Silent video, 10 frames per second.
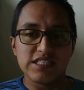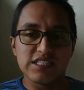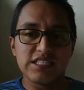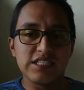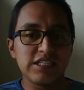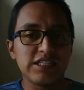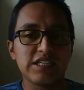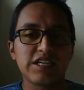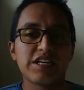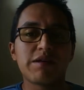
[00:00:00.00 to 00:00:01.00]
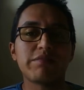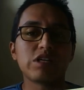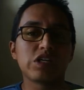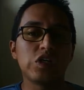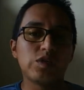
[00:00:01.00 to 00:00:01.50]
the grammar
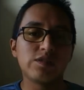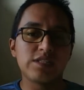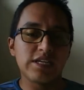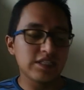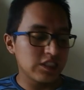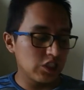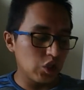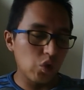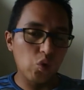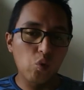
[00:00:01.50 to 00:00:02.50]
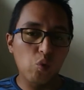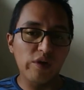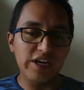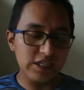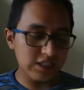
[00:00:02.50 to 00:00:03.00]
context
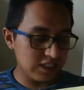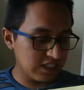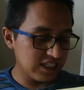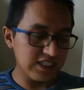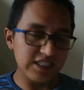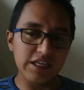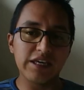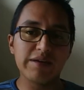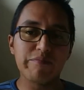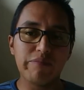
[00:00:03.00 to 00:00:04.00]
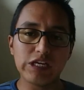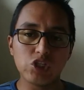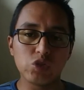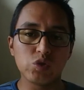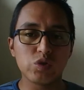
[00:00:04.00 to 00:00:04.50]
with the
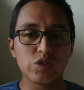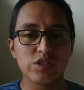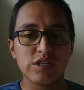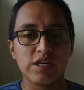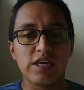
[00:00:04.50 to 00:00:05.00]
pictures,